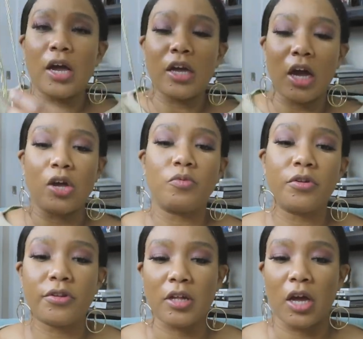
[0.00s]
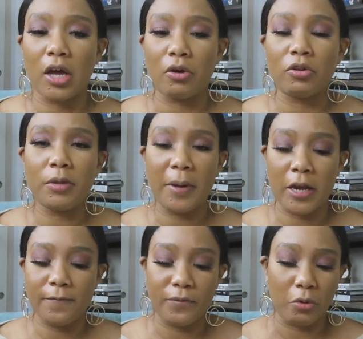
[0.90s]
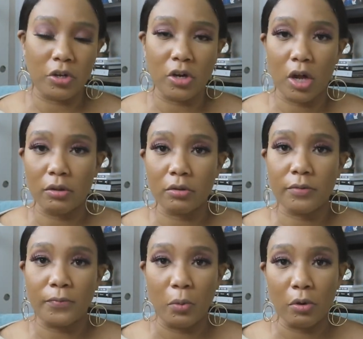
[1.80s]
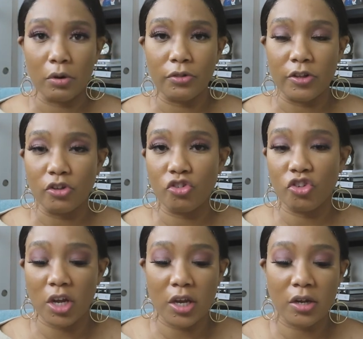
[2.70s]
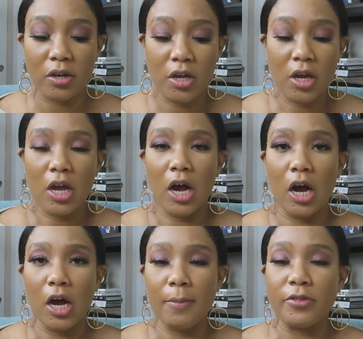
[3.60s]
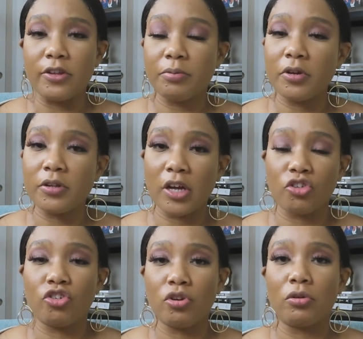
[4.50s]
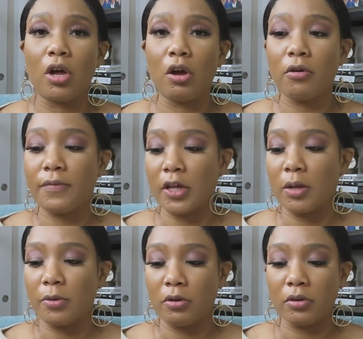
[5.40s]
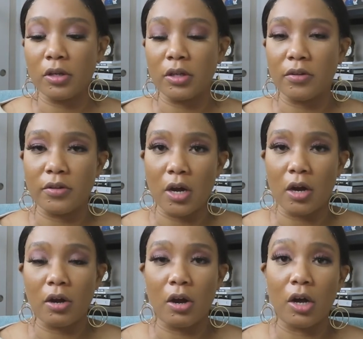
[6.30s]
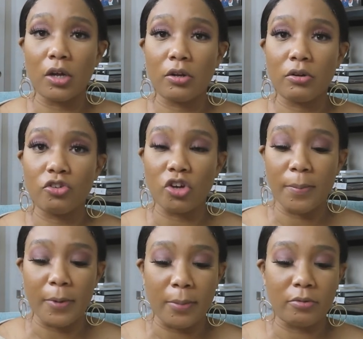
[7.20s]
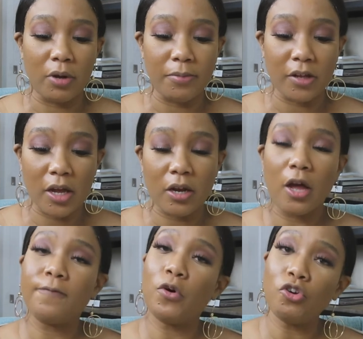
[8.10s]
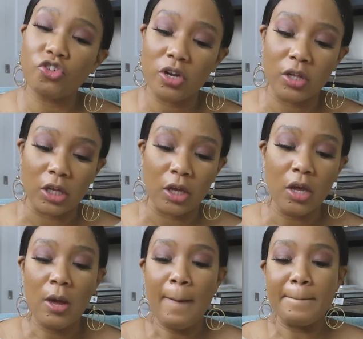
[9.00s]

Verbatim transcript: I, I will say I only paid forty dollars for this chain. Um, this one is actually no longer available in stock on Shopbop's website, unfortunately,